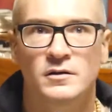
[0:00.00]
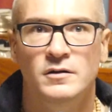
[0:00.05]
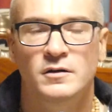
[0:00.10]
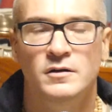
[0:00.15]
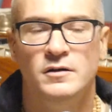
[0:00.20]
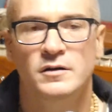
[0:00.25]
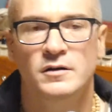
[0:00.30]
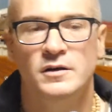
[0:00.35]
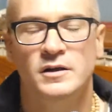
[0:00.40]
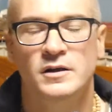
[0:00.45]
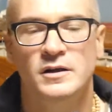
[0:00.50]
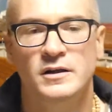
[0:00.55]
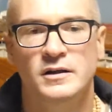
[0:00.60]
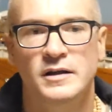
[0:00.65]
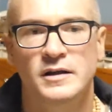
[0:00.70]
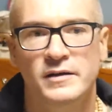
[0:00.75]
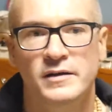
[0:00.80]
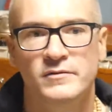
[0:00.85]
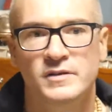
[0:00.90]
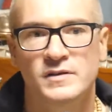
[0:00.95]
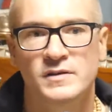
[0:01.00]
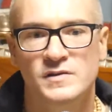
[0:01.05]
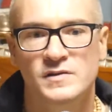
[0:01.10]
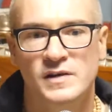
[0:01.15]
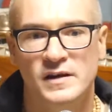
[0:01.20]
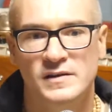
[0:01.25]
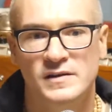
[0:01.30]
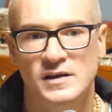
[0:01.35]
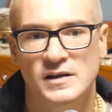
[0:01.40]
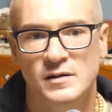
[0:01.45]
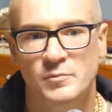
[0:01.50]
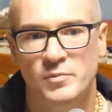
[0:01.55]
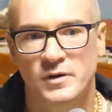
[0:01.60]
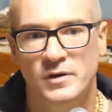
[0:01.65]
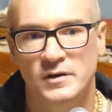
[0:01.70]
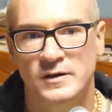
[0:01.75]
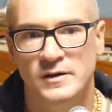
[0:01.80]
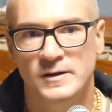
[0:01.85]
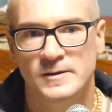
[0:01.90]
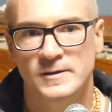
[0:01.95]
he gave this example
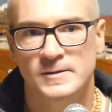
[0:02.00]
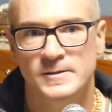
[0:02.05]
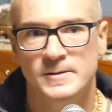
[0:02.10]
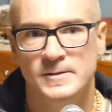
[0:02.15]
that